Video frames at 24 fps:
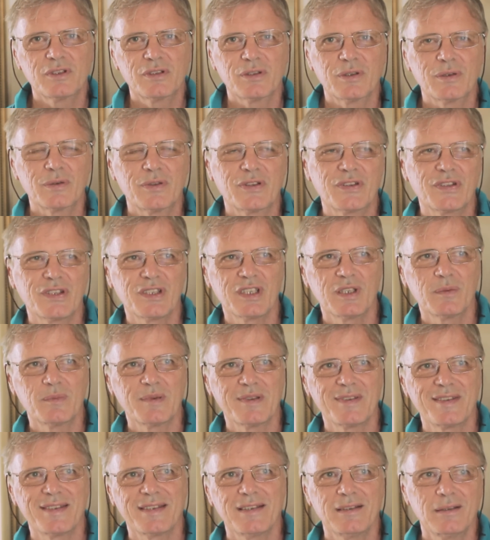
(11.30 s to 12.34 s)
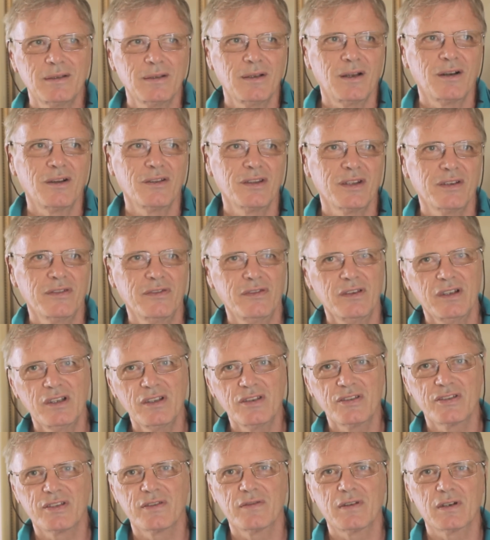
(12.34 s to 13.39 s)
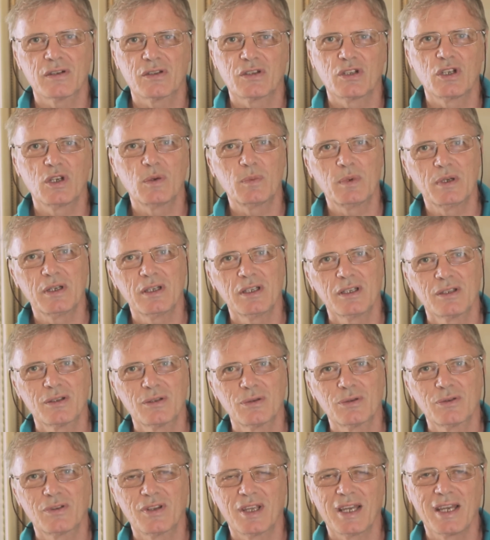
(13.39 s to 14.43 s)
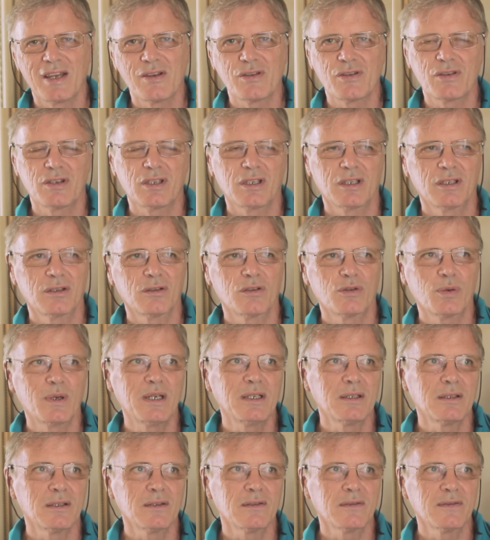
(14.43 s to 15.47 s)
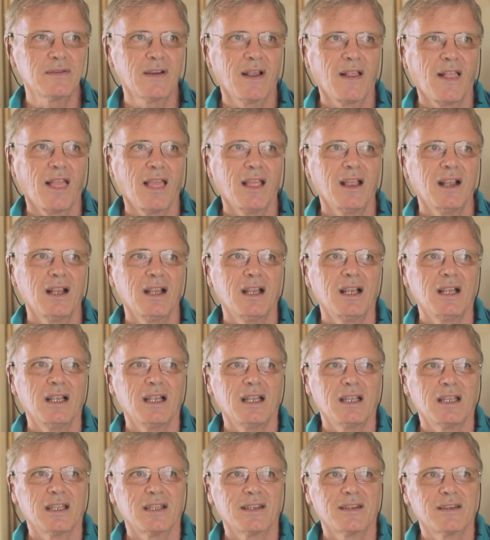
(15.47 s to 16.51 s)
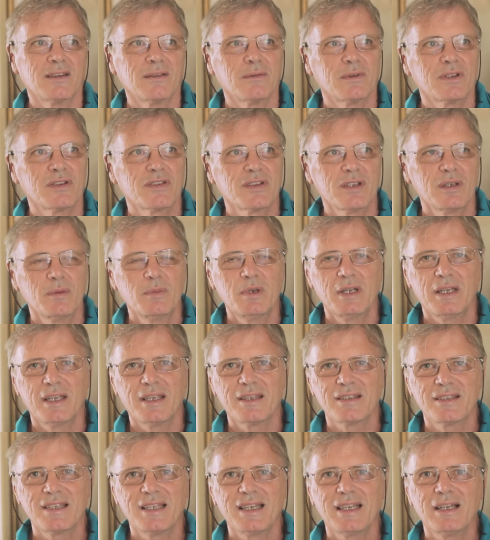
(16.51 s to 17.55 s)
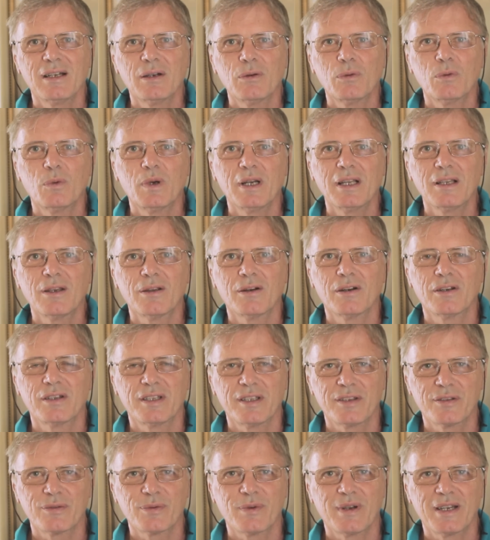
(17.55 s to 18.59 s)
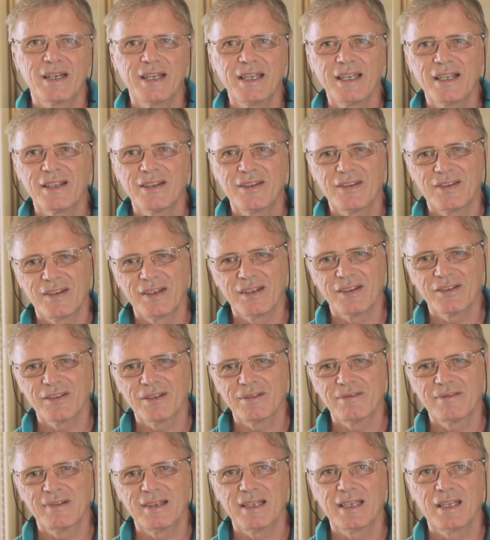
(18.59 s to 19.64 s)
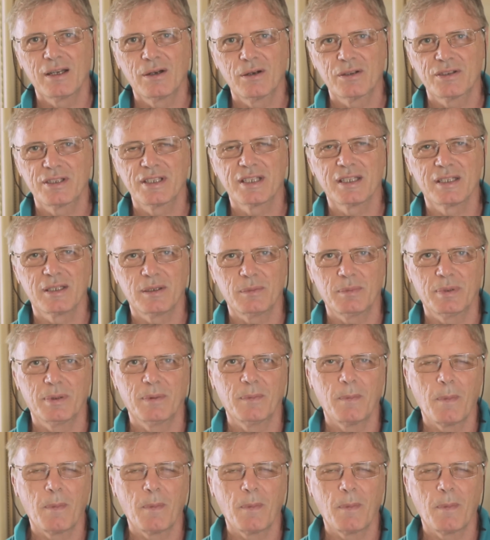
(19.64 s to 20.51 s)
to sunny Brazil on the 1st of October 2012. Summer is now well on its way and things are really hotting up.